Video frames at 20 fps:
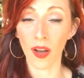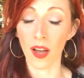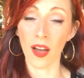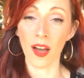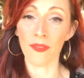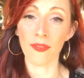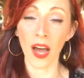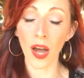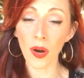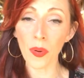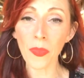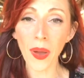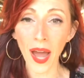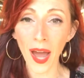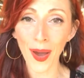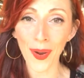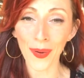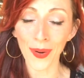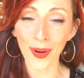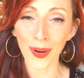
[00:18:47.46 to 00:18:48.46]
our
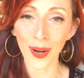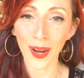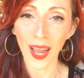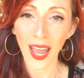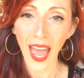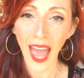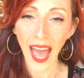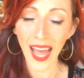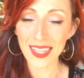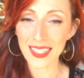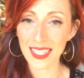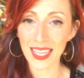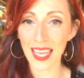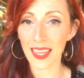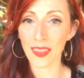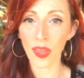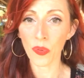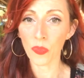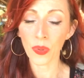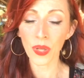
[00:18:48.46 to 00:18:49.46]
power and saying
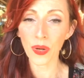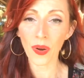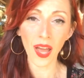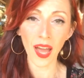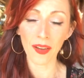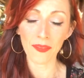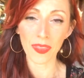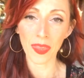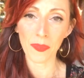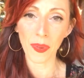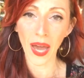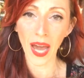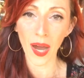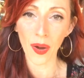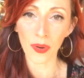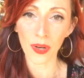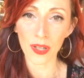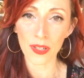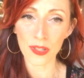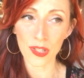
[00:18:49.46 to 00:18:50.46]
that we don't have the
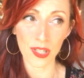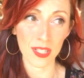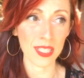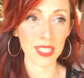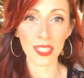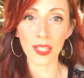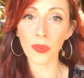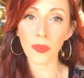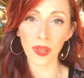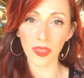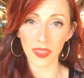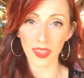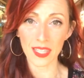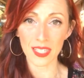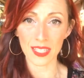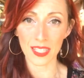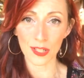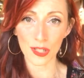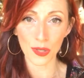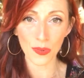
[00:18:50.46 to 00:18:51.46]
power to deal with this
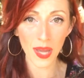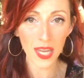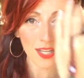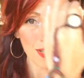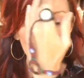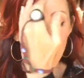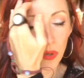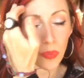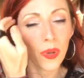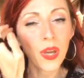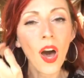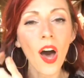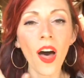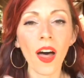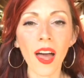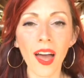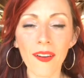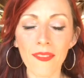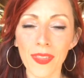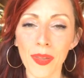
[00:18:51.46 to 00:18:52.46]
situation. We all
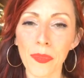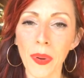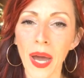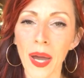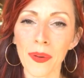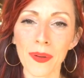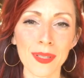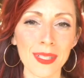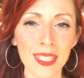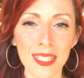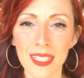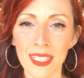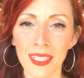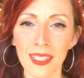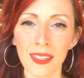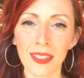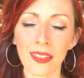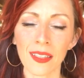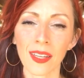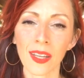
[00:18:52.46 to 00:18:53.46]
have the power to
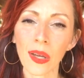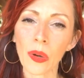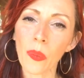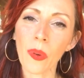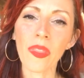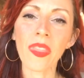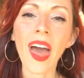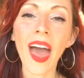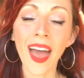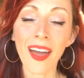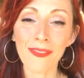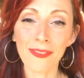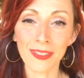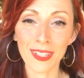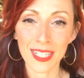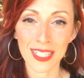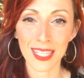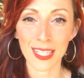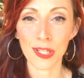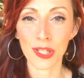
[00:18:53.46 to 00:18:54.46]
deal with every
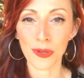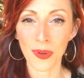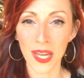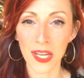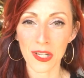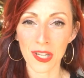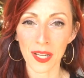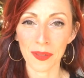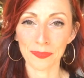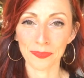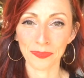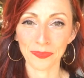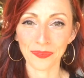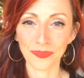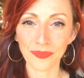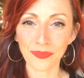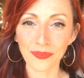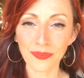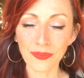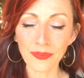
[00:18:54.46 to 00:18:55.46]
situation.
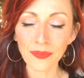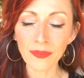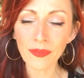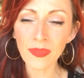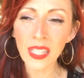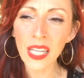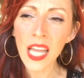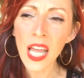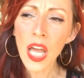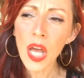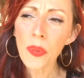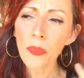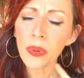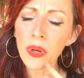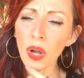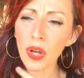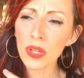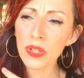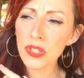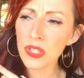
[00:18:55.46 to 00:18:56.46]
But
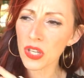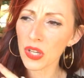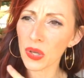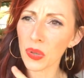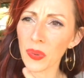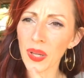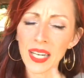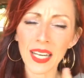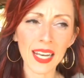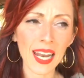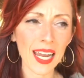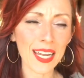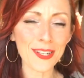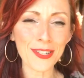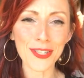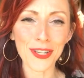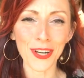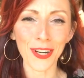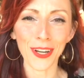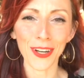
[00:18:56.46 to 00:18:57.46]
also in
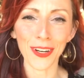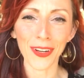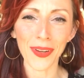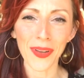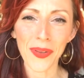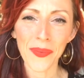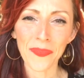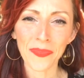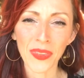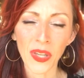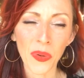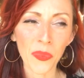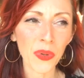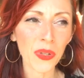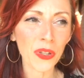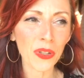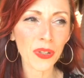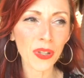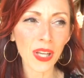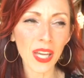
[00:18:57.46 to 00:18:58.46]
nature, when
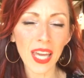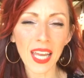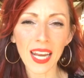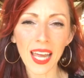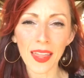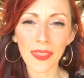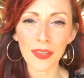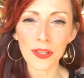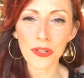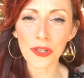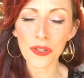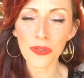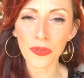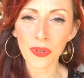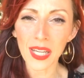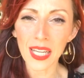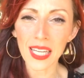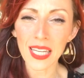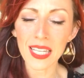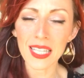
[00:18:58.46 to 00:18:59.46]
you're looking at the
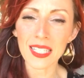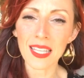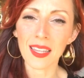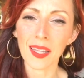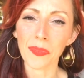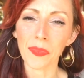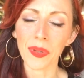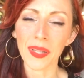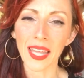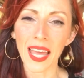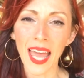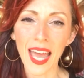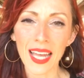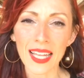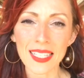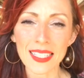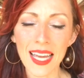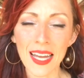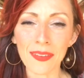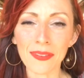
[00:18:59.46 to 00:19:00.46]
trees and the
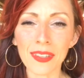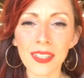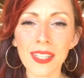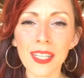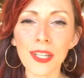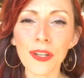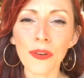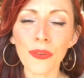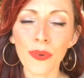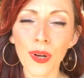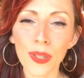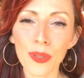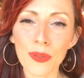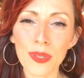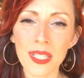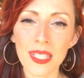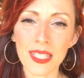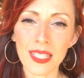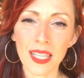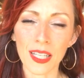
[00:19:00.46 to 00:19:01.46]
plants, everything grows
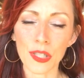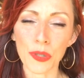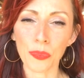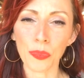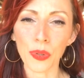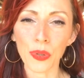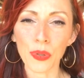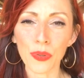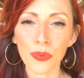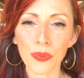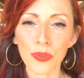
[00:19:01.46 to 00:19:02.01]
in such beautiful